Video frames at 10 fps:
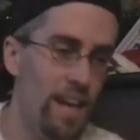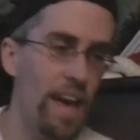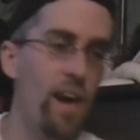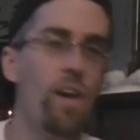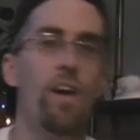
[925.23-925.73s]

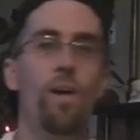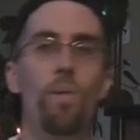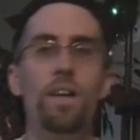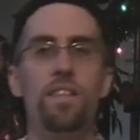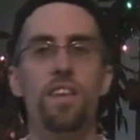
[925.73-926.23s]
Now,
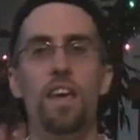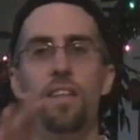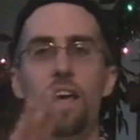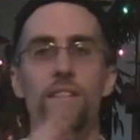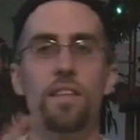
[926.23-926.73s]
one
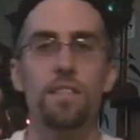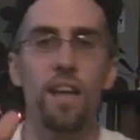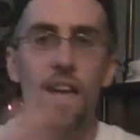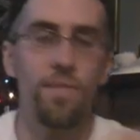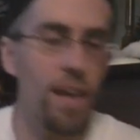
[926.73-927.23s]
thing that's
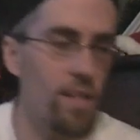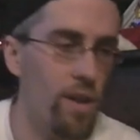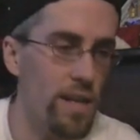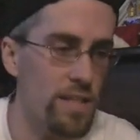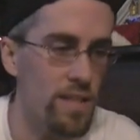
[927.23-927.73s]
kind of getting
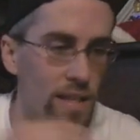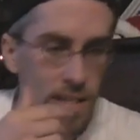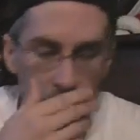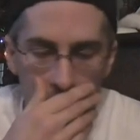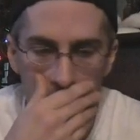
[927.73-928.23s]
lost in
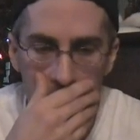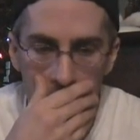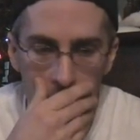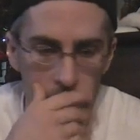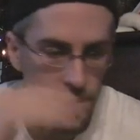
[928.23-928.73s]
this,
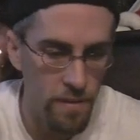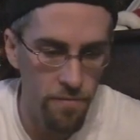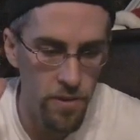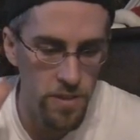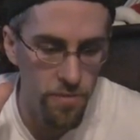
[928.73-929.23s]
and
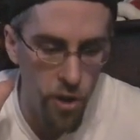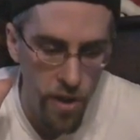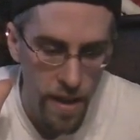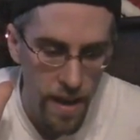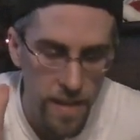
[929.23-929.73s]
first of all,